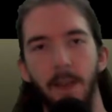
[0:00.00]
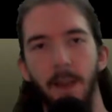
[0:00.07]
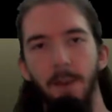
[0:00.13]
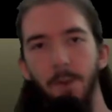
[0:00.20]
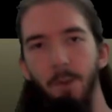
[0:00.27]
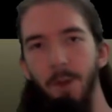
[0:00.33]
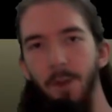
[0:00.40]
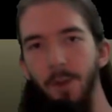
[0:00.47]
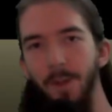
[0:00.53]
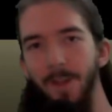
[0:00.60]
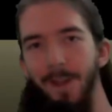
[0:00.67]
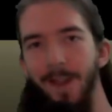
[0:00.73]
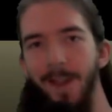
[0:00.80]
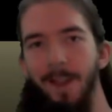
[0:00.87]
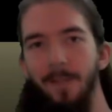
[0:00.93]
questions I
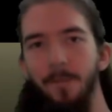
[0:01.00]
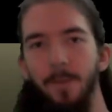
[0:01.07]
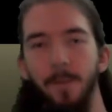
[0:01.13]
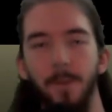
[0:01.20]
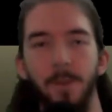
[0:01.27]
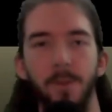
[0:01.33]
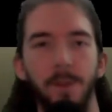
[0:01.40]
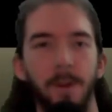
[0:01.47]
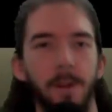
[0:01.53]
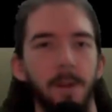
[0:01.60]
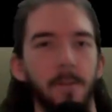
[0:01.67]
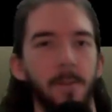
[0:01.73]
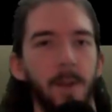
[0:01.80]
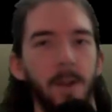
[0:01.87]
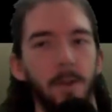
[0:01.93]
get from new Tarkov
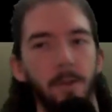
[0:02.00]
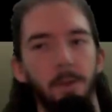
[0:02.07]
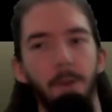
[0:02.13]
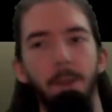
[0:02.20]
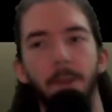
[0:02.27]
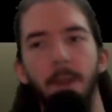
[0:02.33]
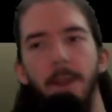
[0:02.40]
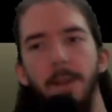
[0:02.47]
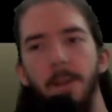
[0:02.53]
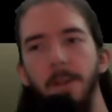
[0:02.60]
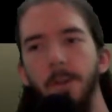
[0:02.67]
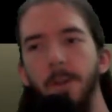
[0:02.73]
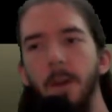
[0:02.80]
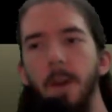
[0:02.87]
players, and that's,